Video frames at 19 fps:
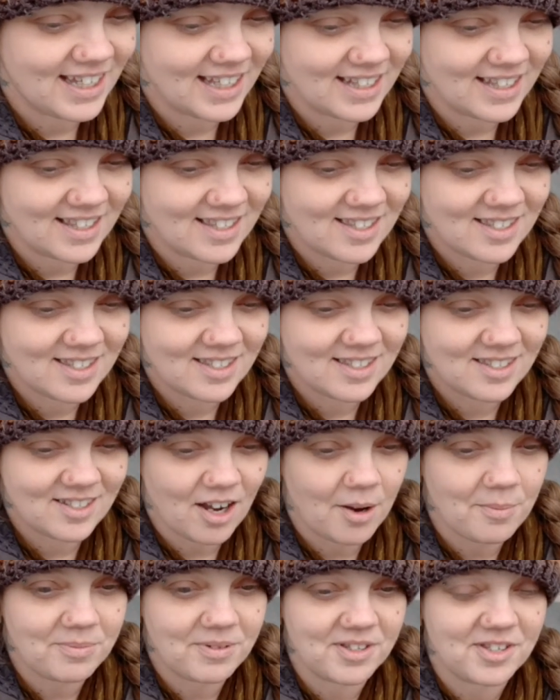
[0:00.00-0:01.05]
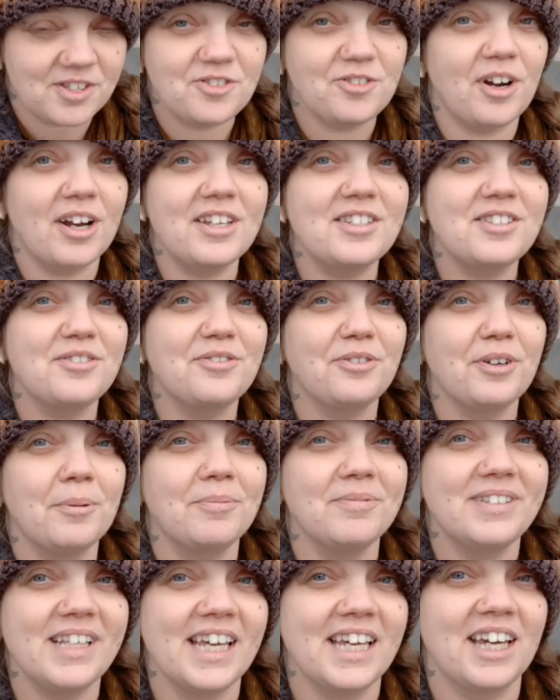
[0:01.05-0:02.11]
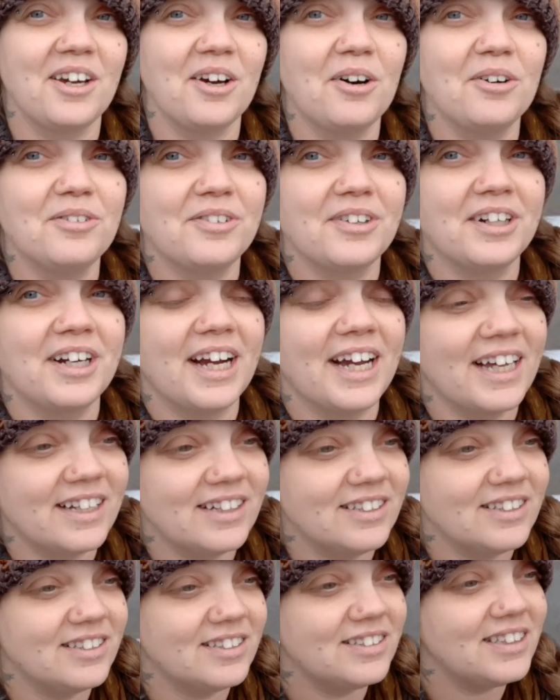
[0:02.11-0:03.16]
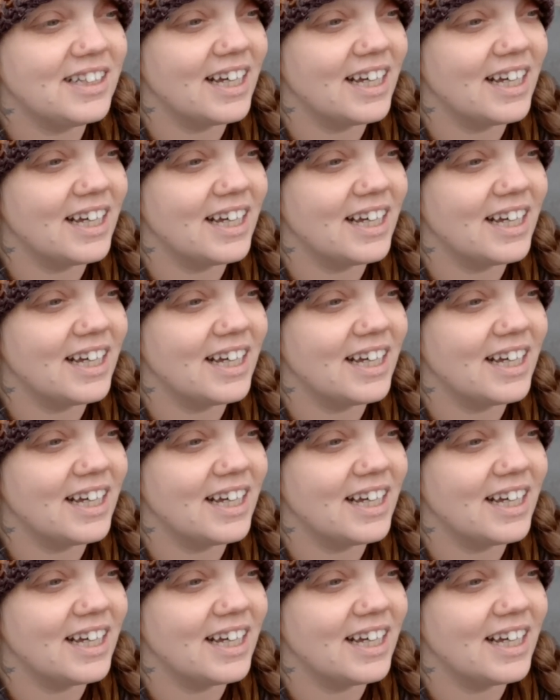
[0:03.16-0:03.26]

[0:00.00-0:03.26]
can stop the stress from taking over and